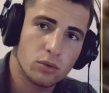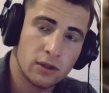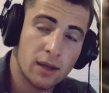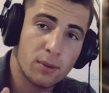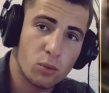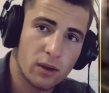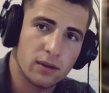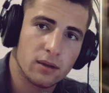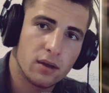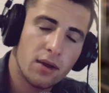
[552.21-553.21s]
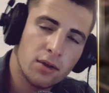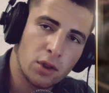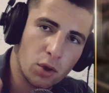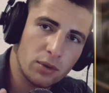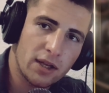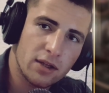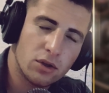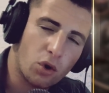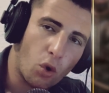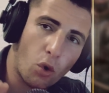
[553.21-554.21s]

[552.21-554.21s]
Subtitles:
Number 1, donate